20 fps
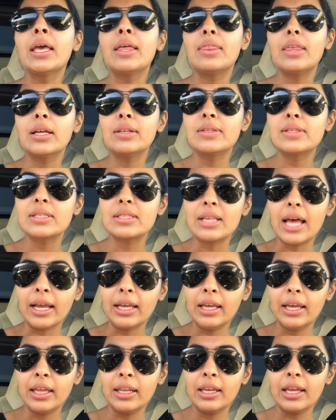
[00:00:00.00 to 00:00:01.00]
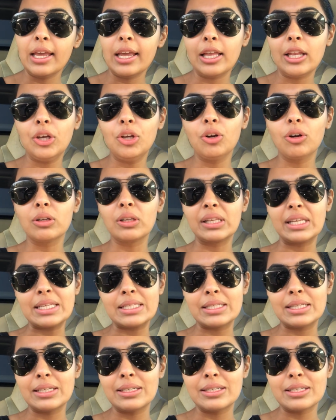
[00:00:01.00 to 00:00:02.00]
Then second, in your
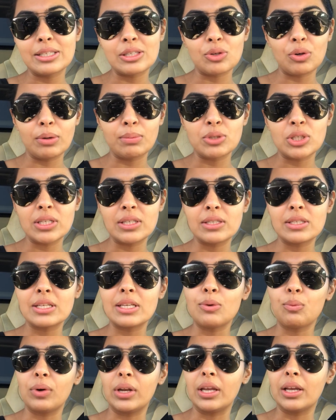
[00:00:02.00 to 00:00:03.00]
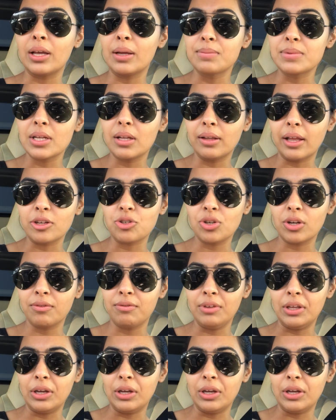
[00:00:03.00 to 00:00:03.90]
listing descriptions, when it comes to electric